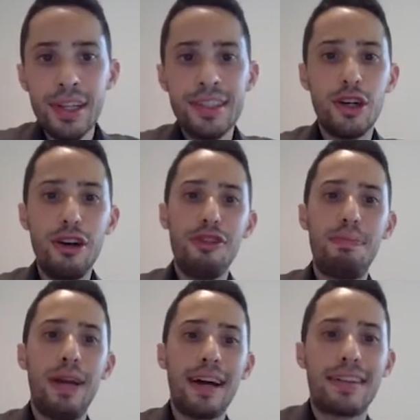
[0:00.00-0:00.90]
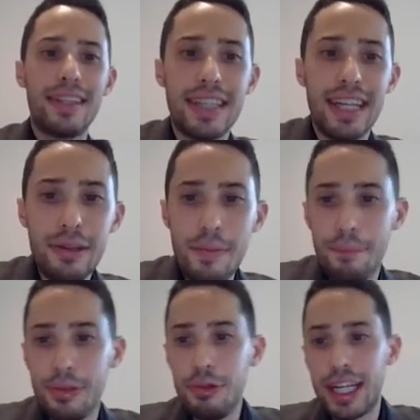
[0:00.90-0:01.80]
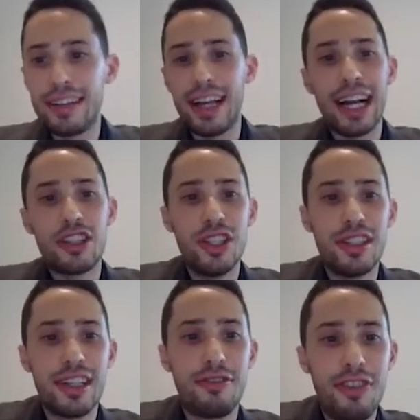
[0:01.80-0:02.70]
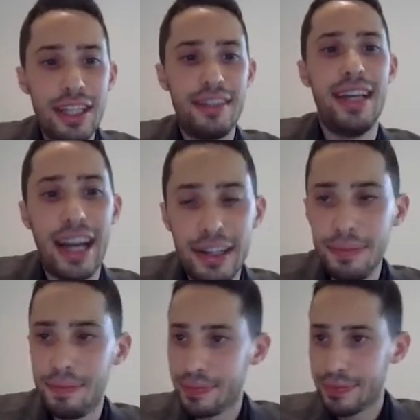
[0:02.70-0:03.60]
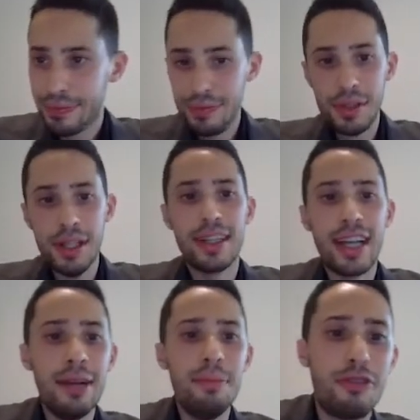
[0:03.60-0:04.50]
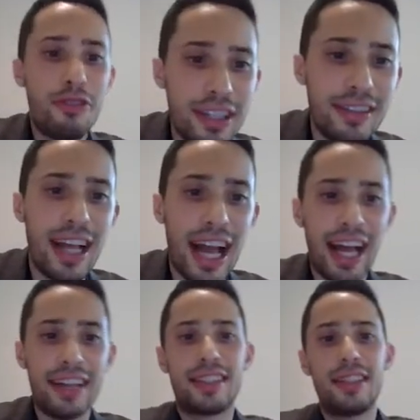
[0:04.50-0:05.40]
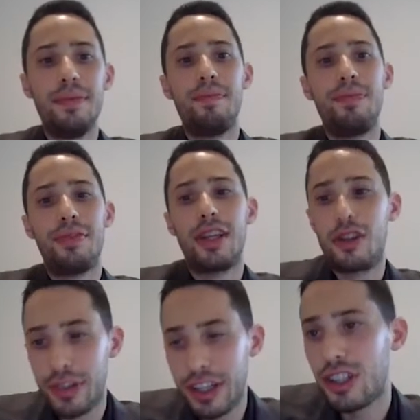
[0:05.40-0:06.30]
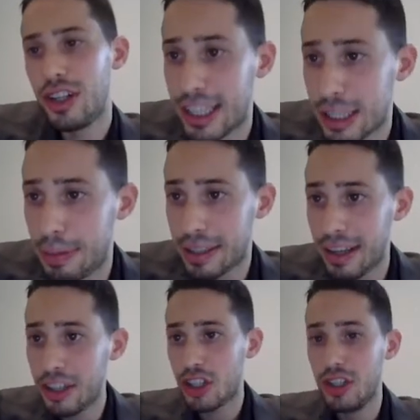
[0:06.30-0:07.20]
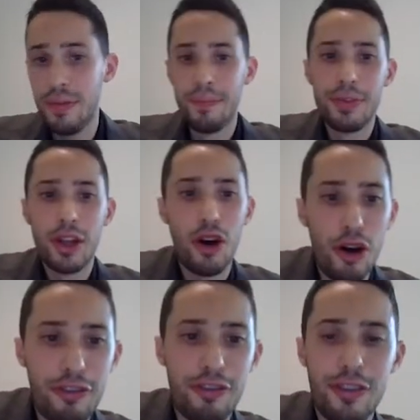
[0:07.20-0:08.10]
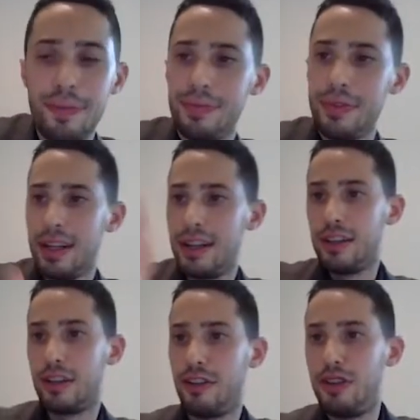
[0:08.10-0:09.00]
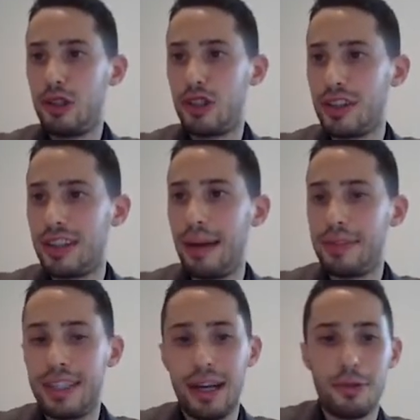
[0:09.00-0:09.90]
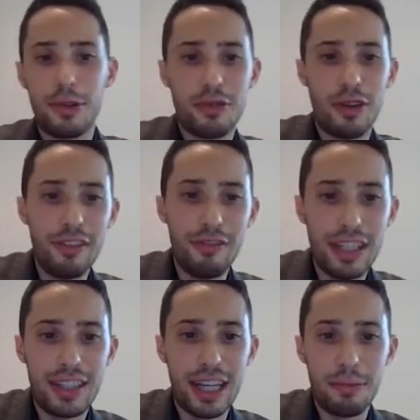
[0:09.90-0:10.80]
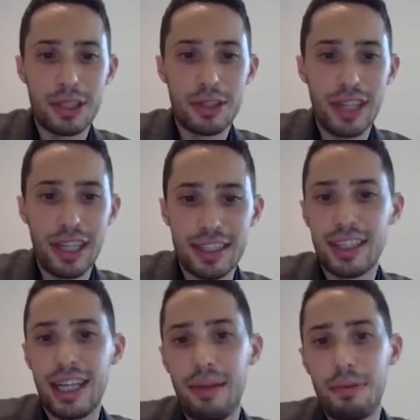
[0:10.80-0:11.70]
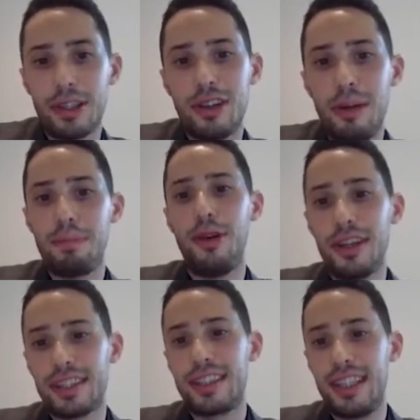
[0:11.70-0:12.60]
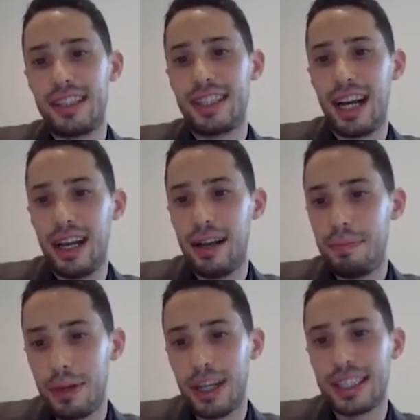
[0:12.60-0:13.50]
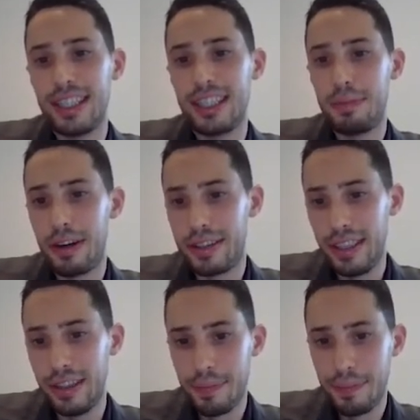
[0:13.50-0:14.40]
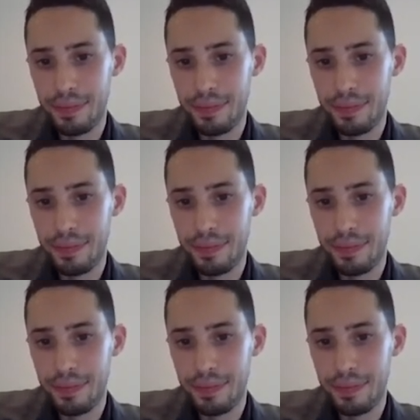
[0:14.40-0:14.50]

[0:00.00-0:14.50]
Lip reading: So if we plug this in, we get actually that VTN can be written as the conditional expectation of the future time Tn plus 1, Vtn plus 1, xtn plus 1, plus this time, plus this part here.